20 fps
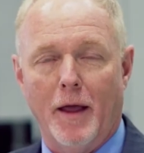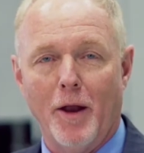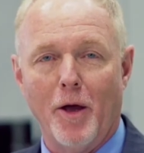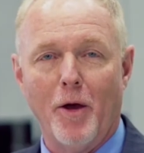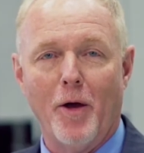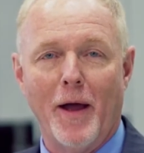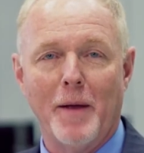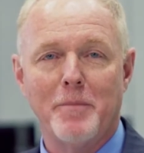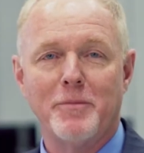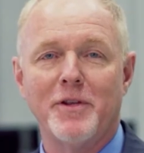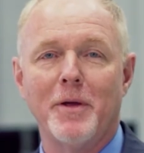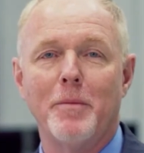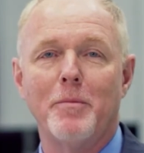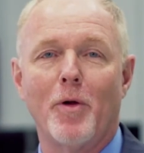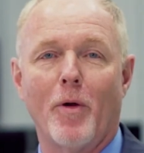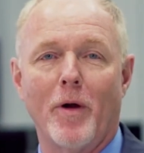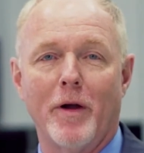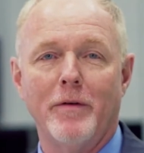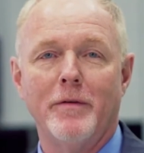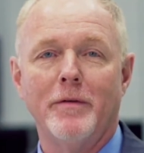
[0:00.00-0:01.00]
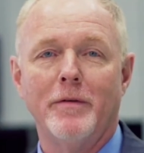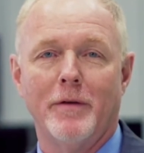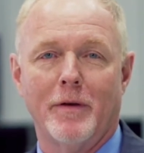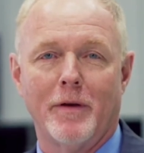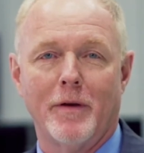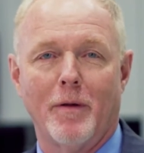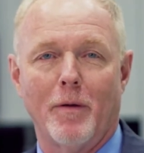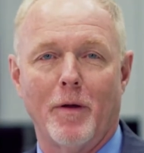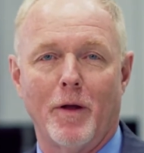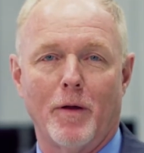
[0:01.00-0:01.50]
Hello, I'm Tim Norton,
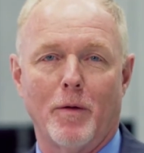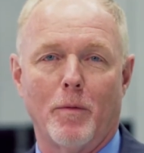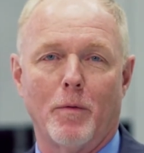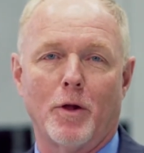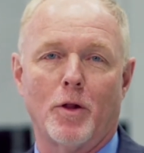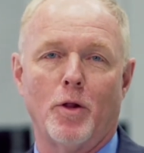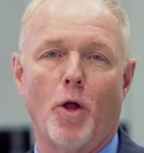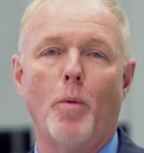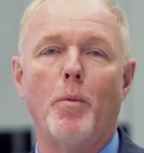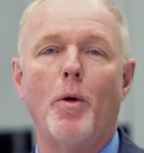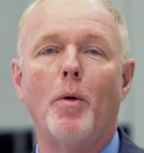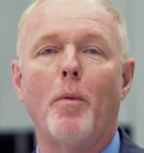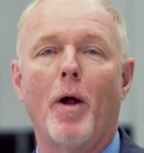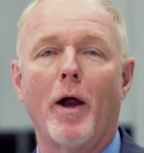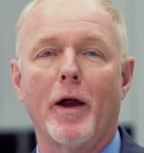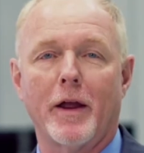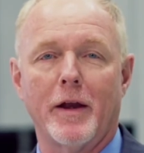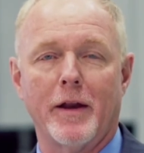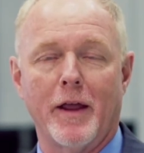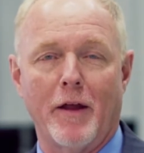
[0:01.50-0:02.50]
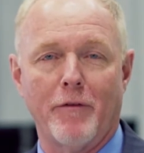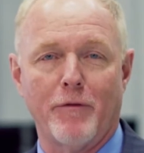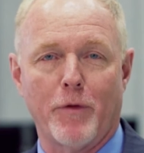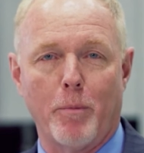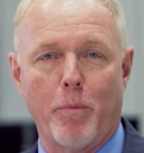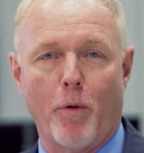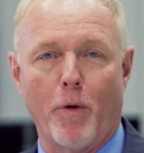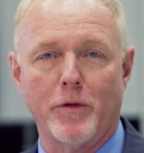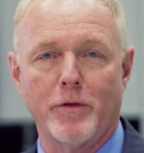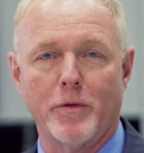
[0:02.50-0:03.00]
Global Market Head
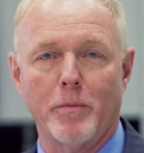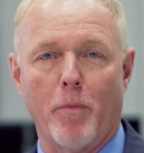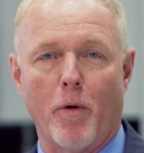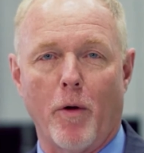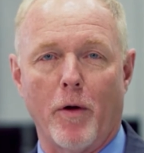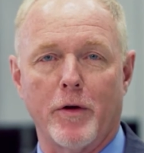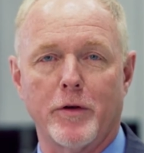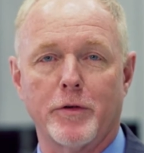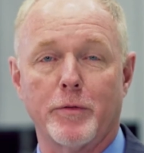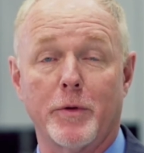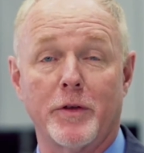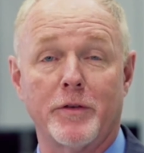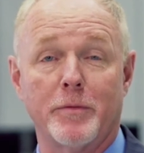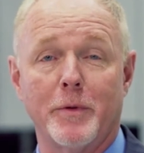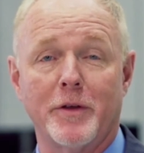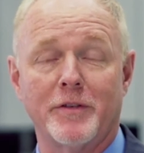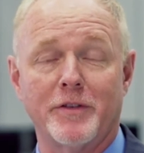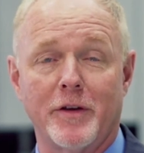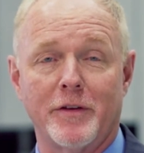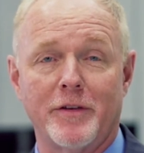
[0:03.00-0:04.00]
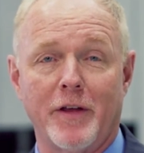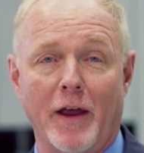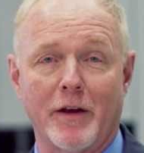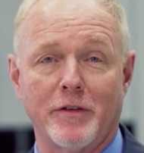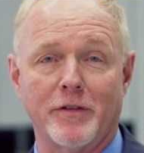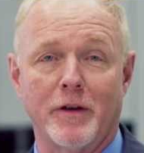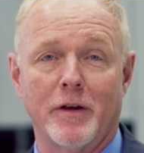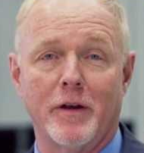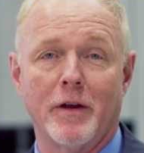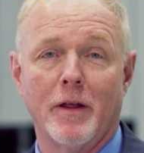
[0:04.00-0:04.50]
for Ports and Borders with Smiths
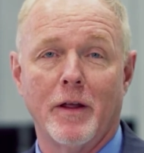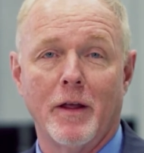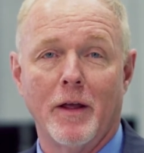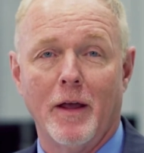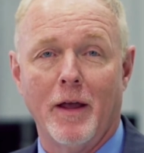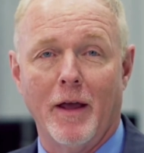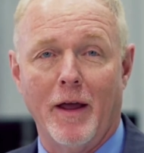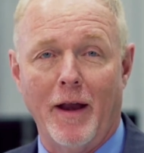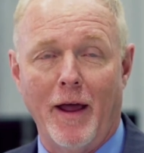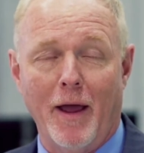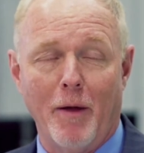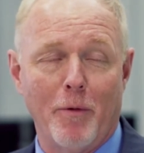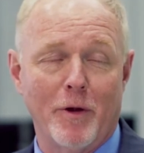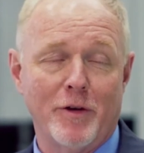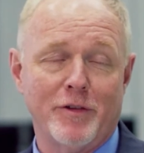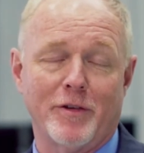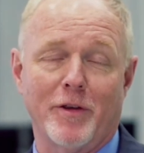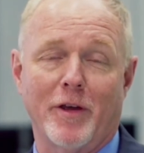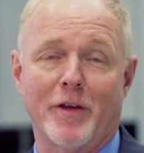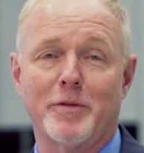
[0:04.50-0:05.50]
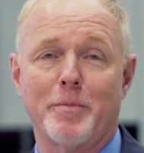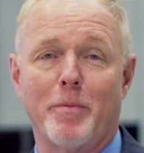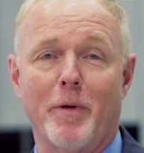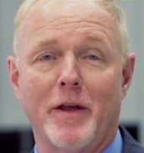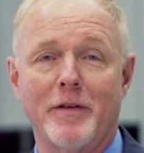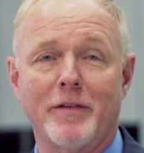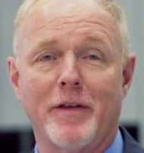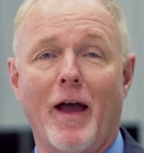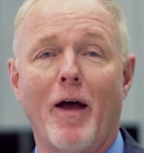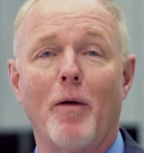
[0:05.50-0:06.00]
Detection, and I wish to
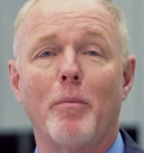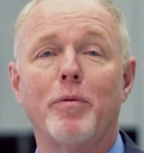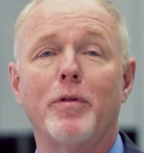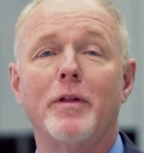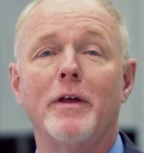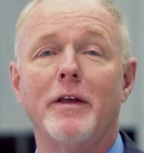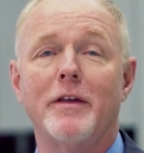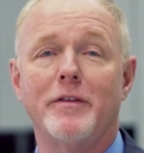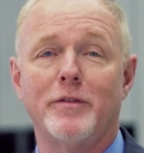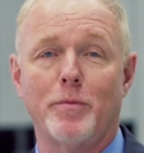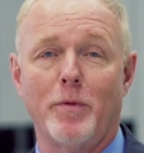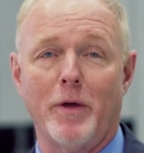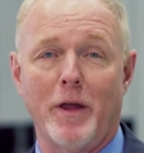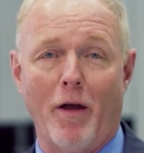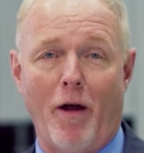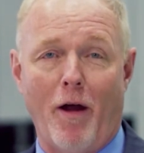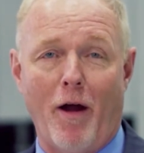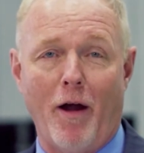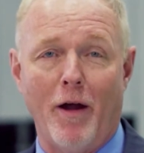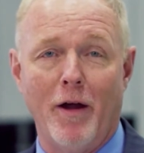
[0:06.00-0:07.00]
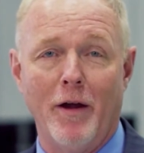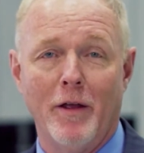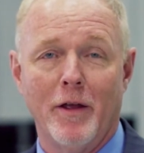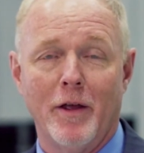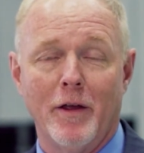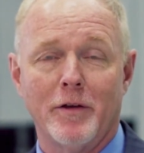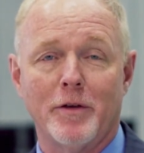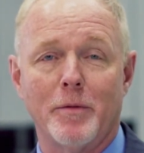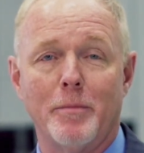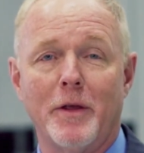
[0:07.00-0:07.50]
express how pleased we are
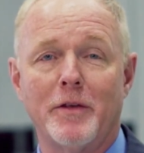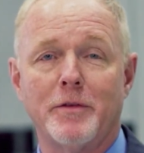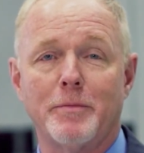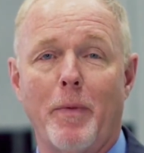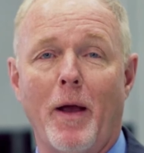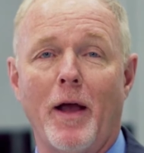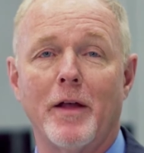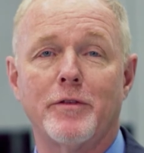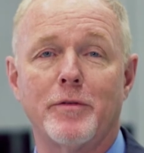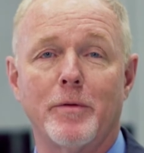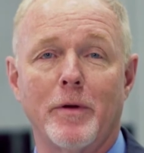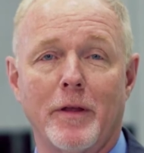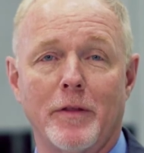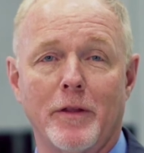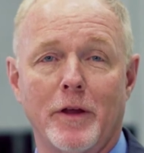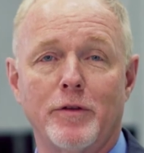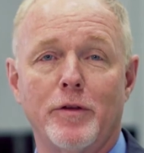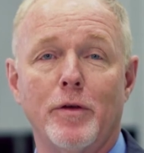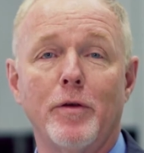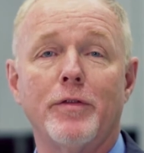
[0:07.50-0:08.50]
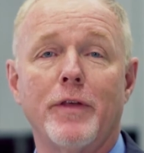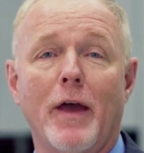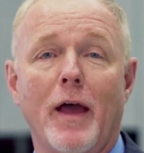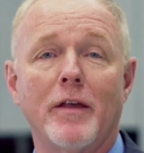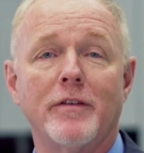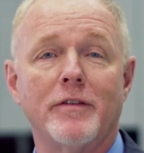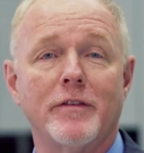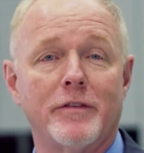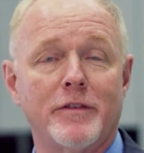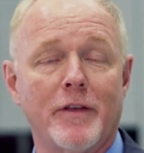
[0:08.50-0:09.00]
to be sponsoring the
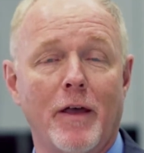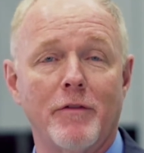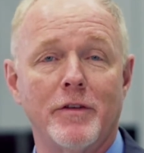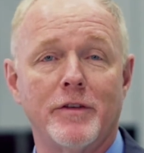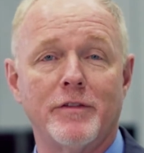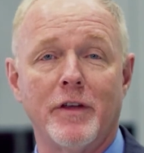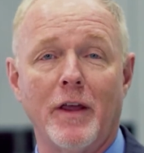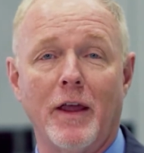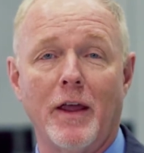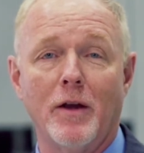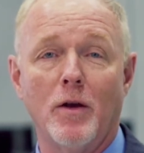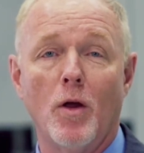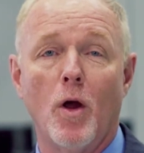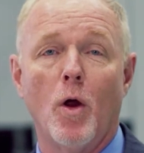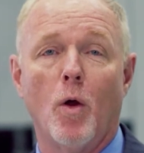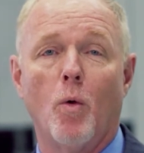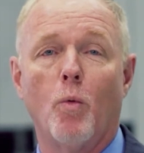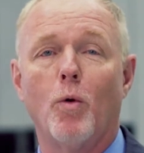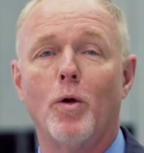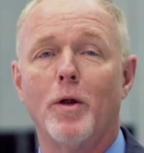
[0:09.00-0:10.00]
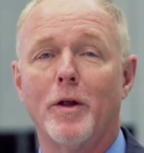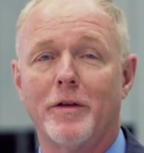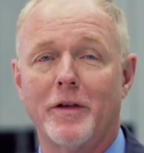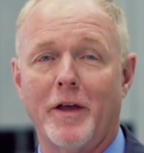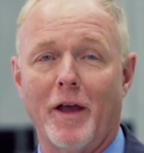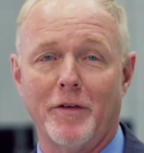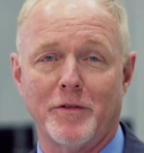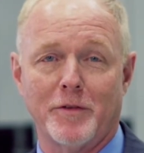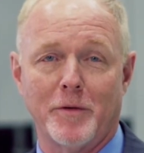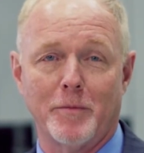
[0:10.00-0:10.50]
2017 World
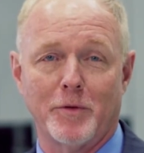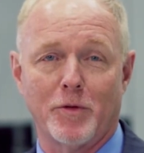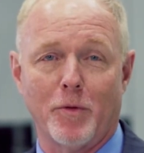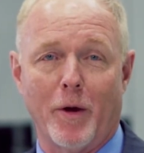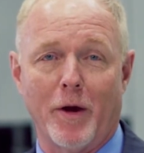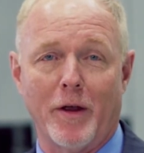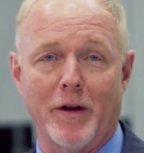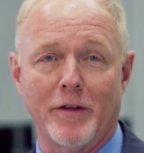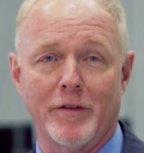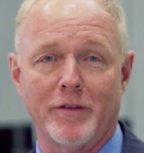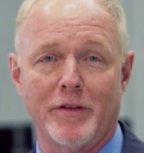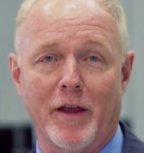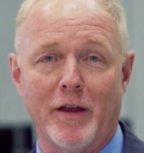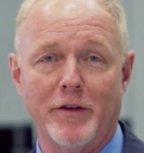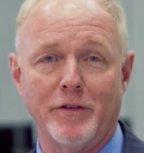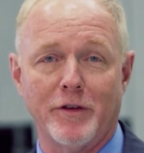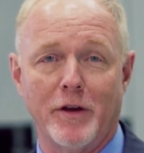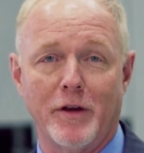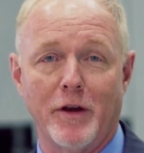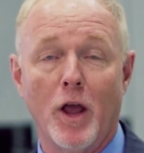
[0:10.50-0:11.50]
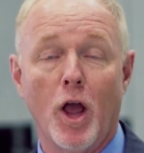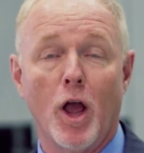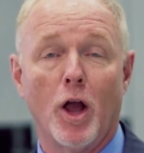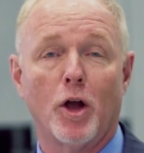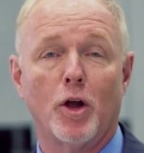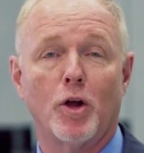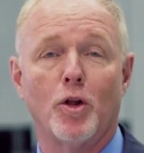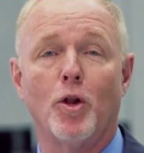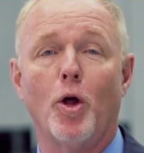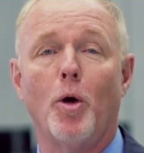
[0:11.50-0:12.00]
Customs Organization
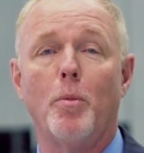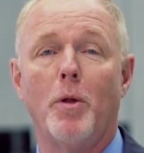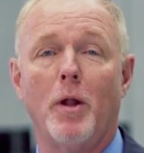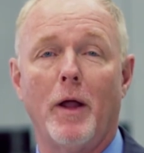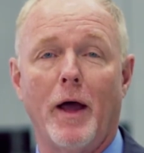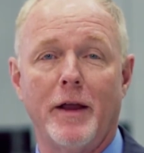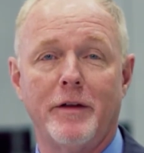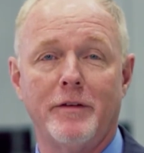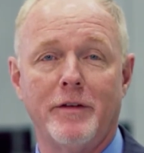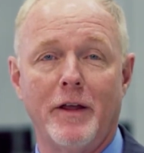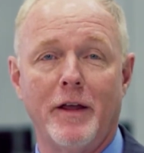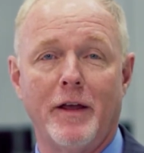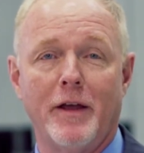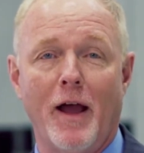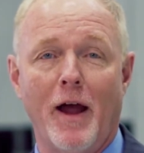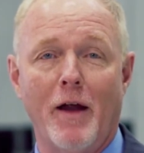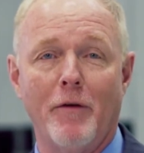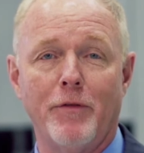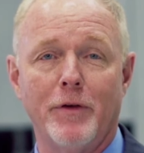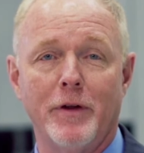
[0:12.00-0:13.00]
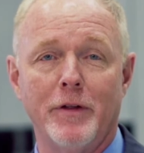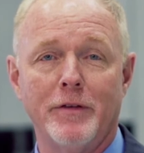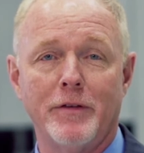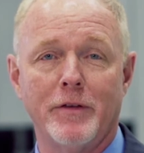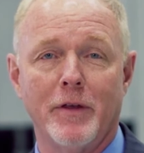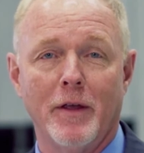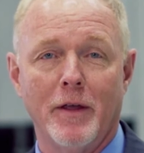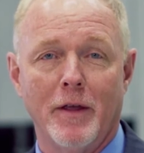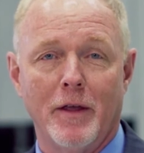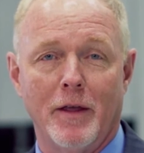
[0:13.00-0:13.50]
Global IT
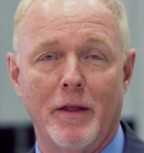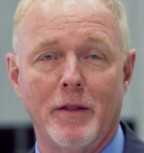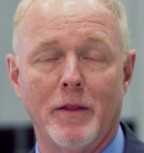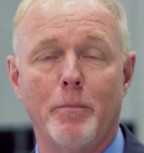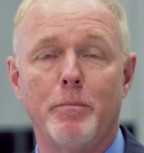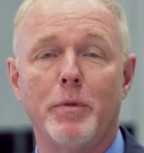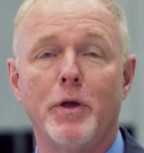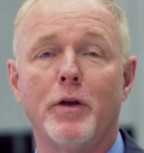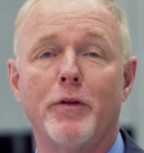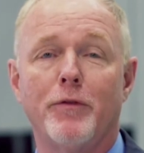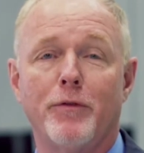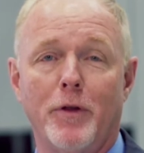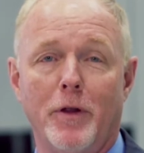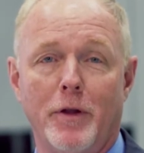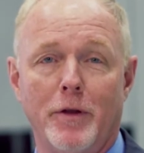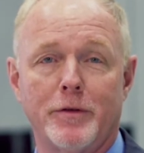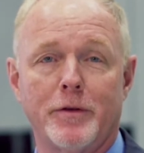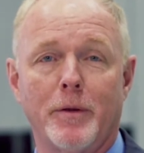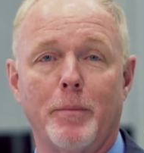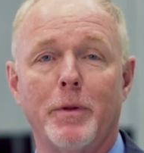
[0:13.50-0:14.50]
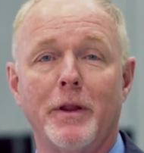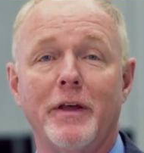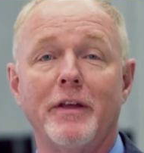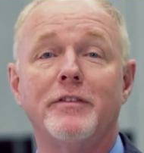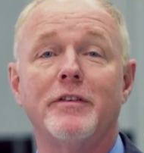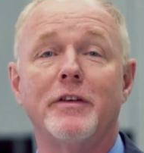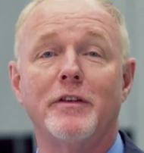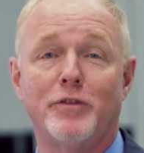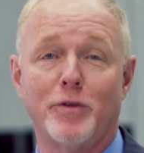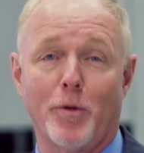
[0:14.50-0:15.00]
Conference in the beautiful
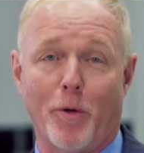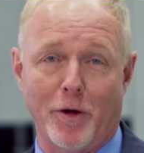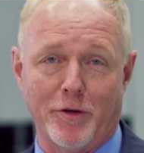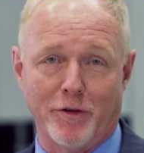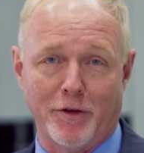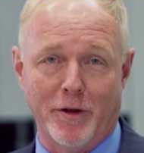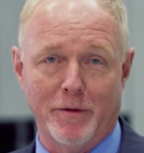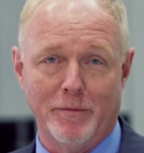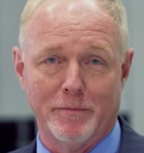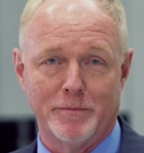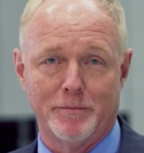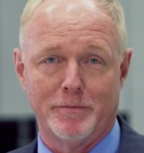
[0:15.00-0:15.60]
Tbilisi, Georgia.